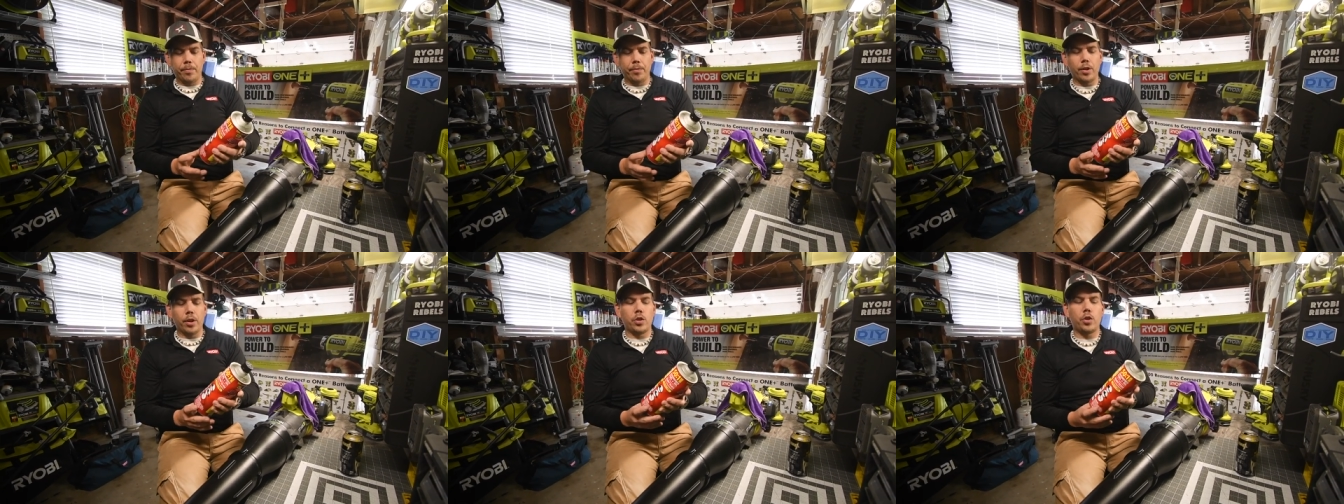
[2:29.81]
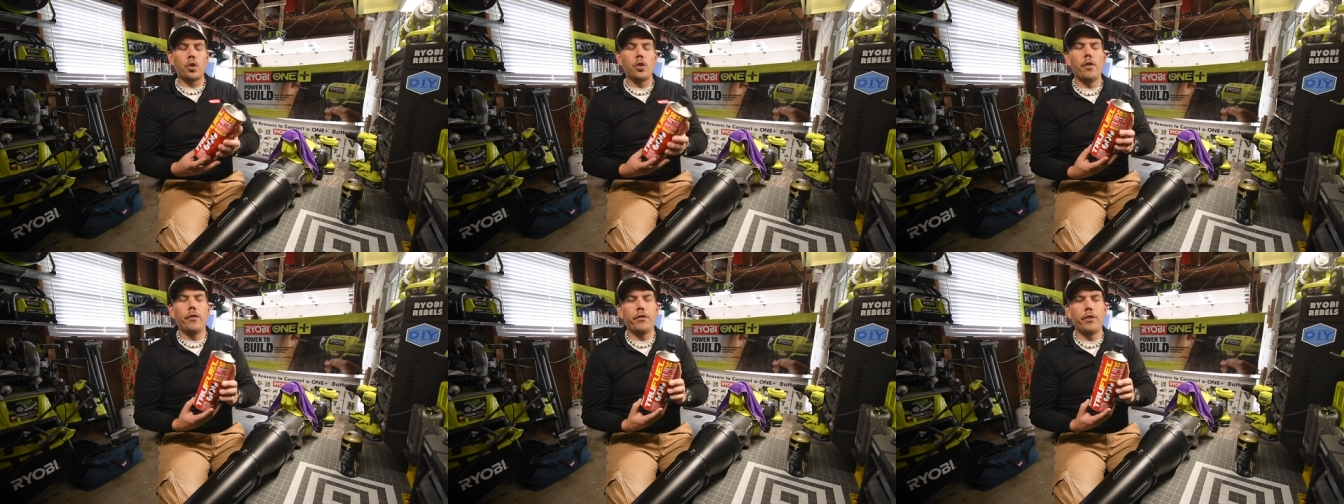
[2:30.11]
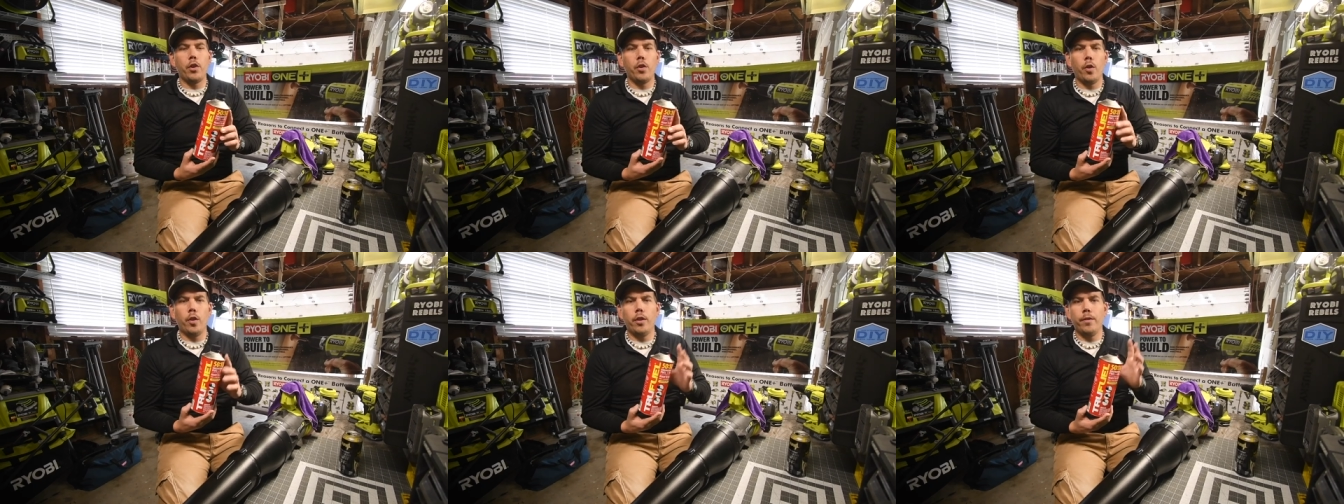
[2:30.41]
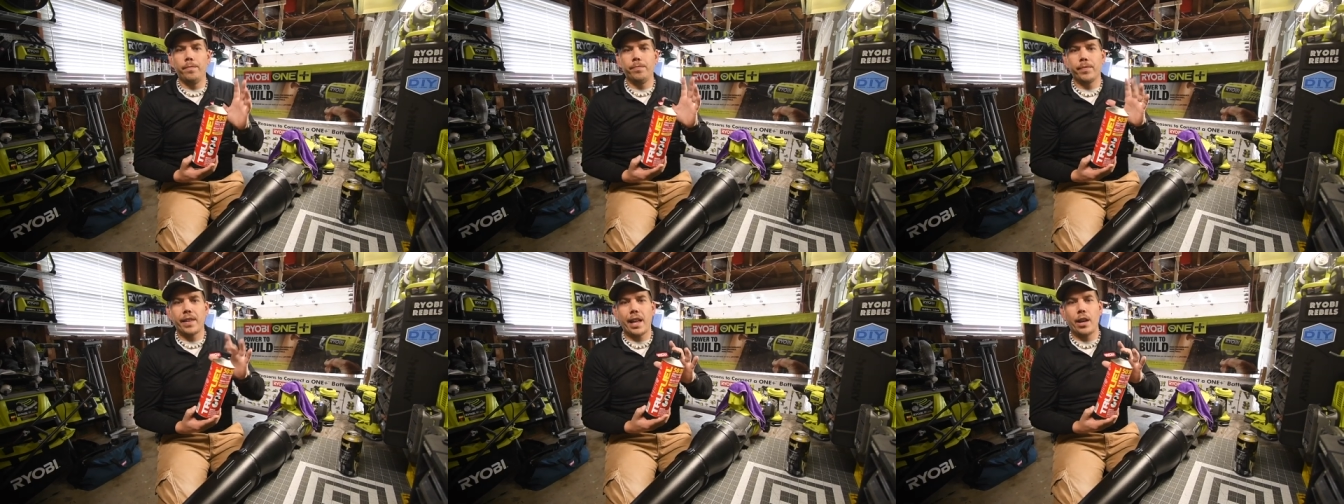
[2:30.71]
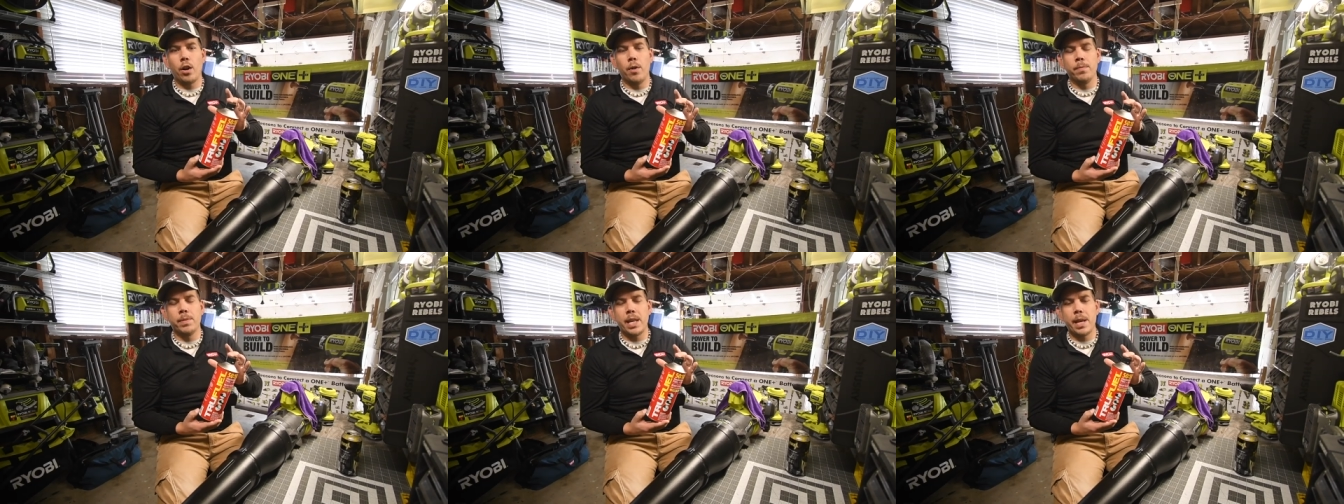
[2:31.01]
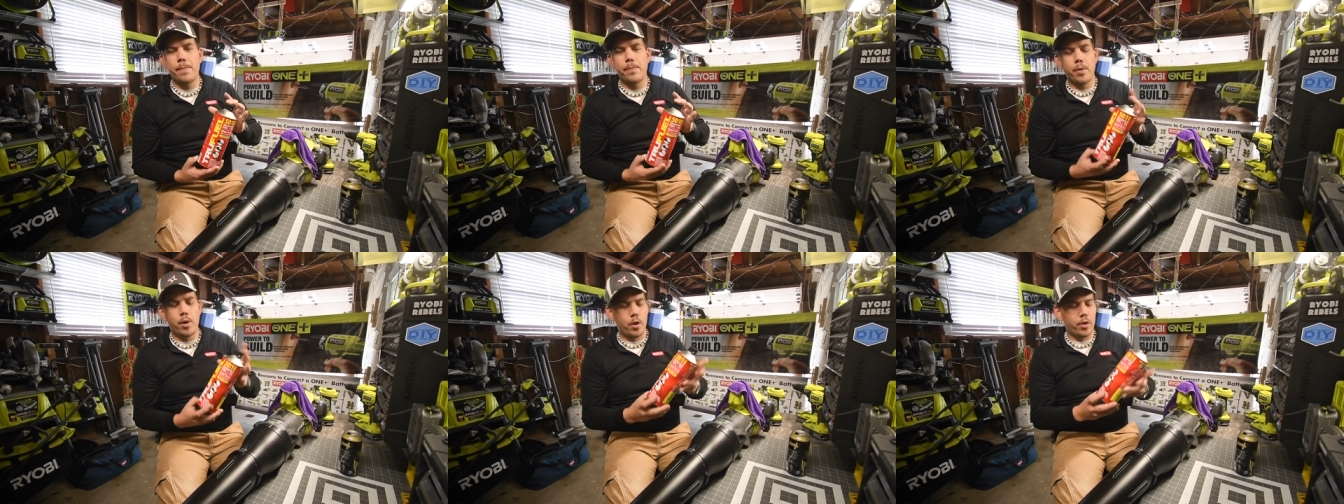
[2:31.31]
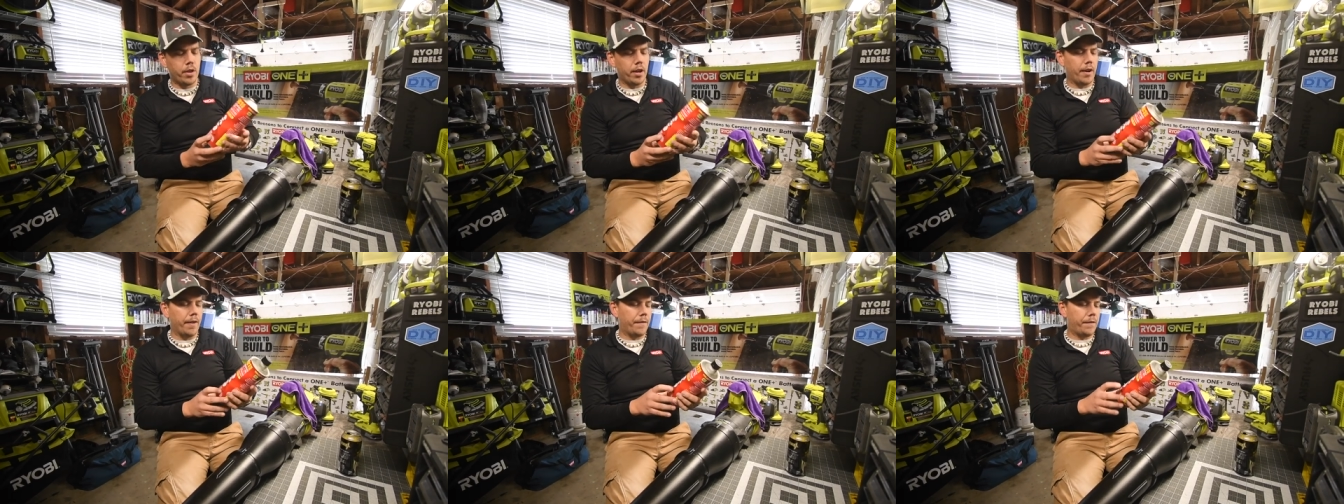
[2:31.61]
the TruFuel at Home Depot,
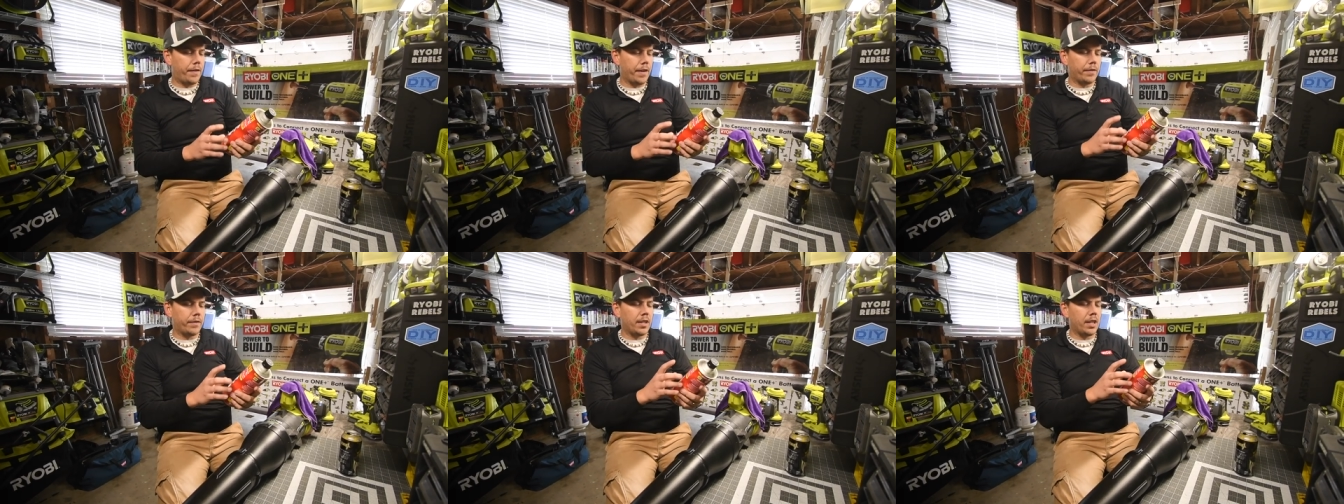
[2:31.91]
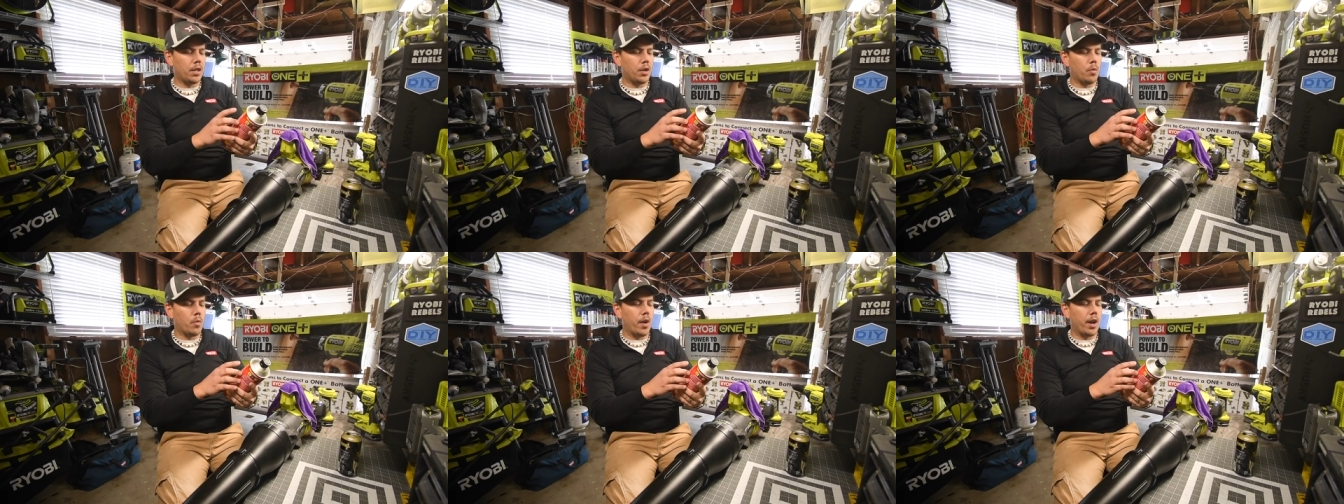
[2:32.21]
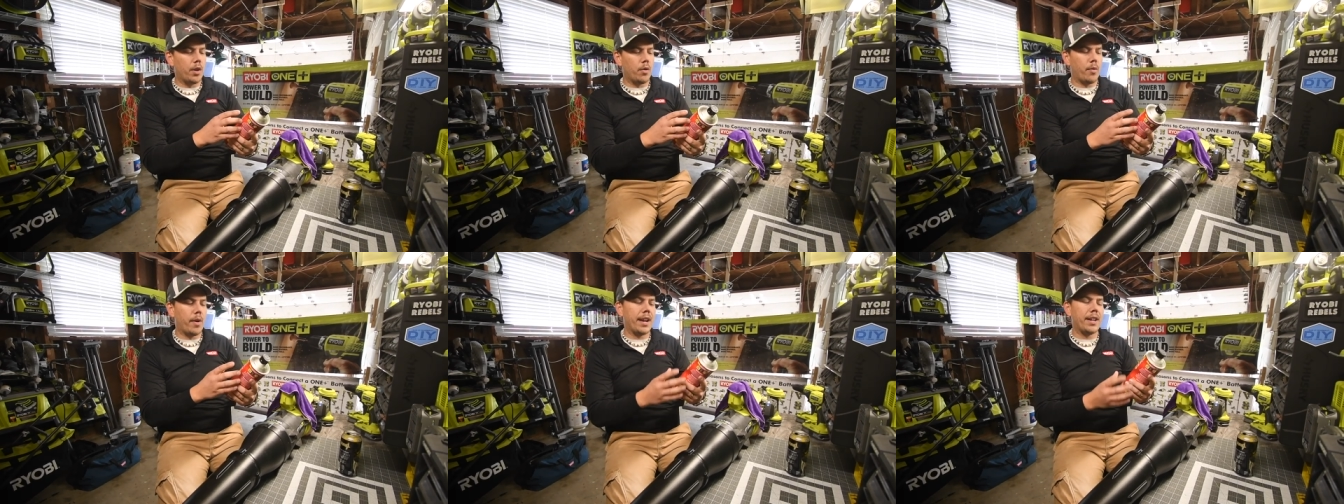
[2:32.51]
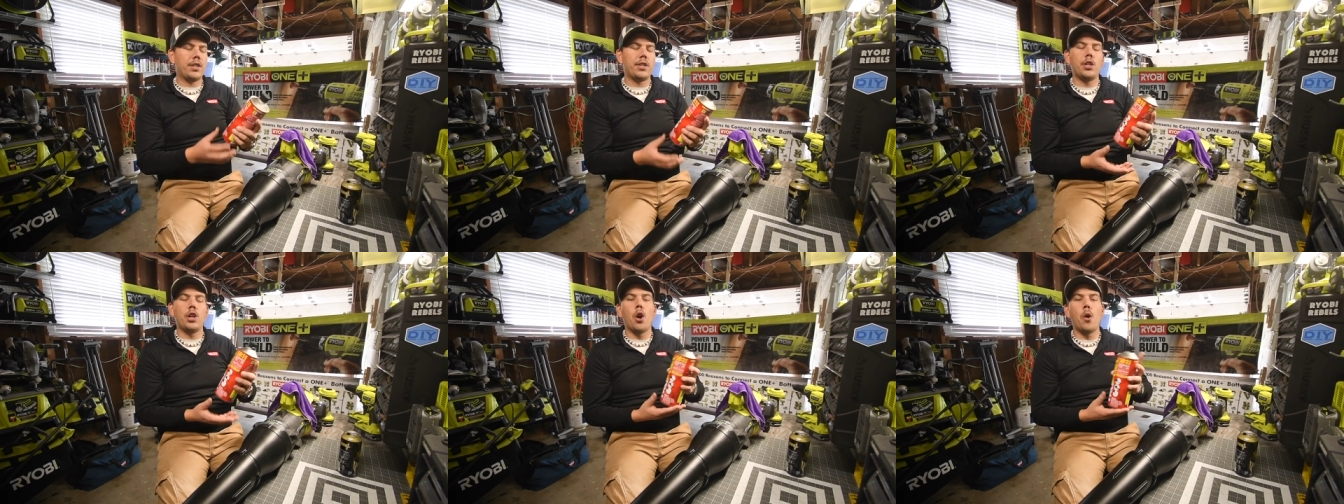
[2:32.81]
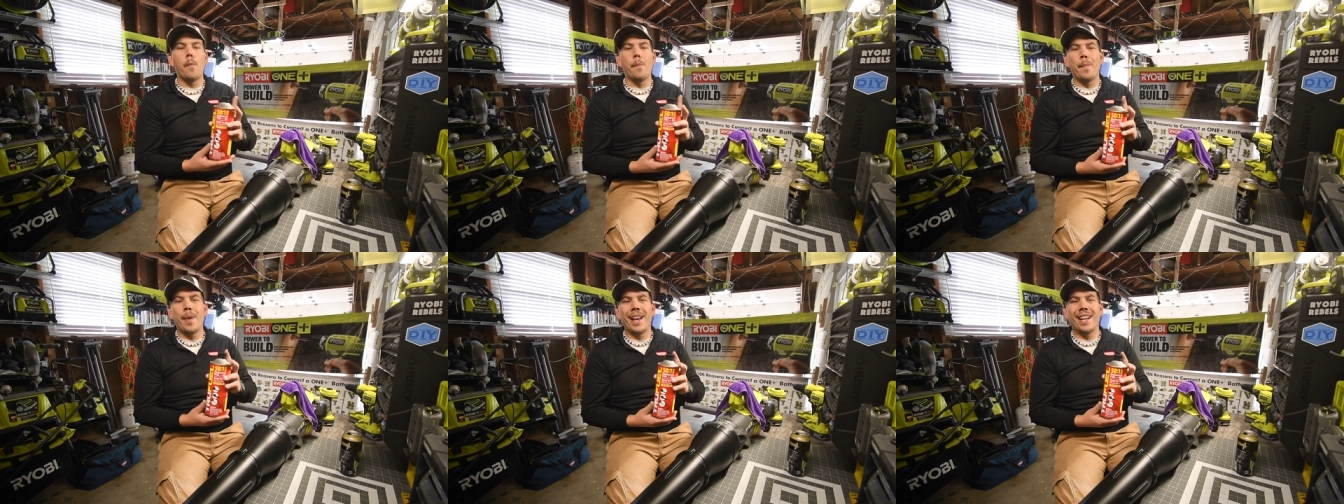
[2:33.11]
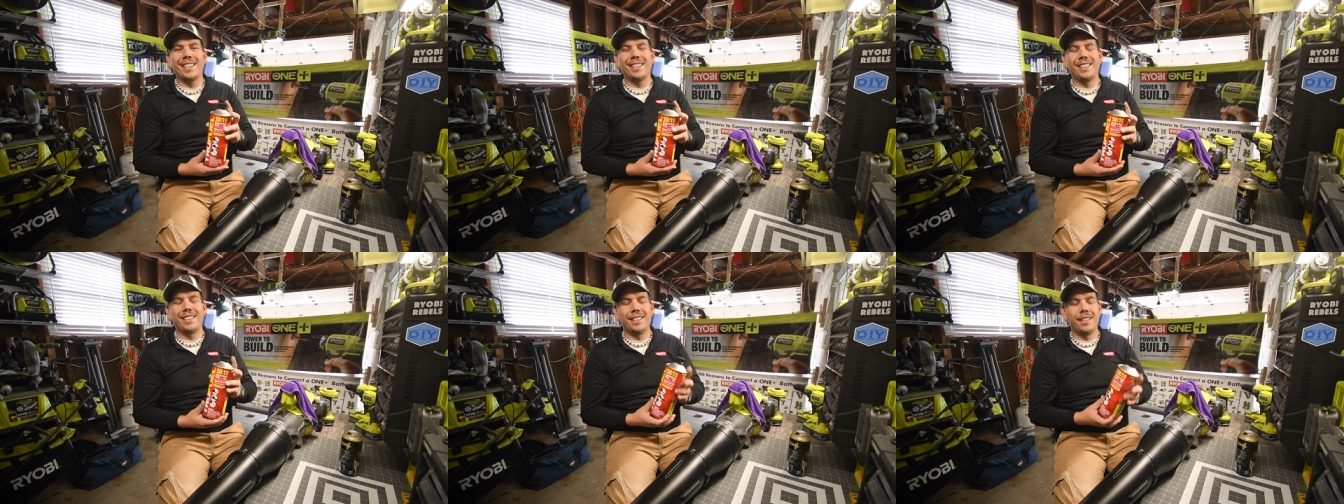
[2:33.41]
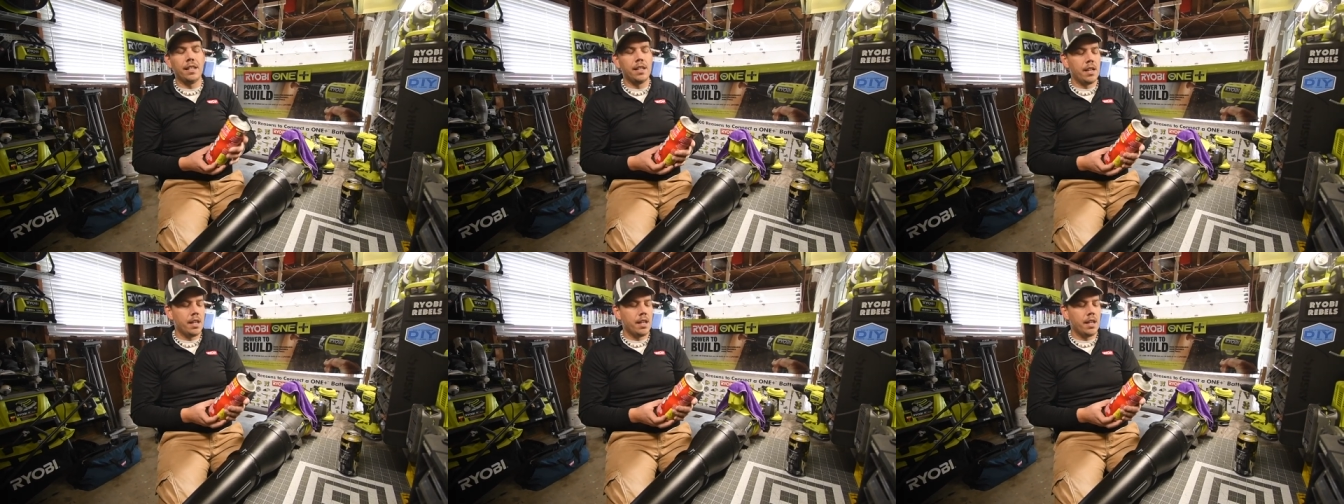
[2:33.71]
the 50 to 1 ratio mix.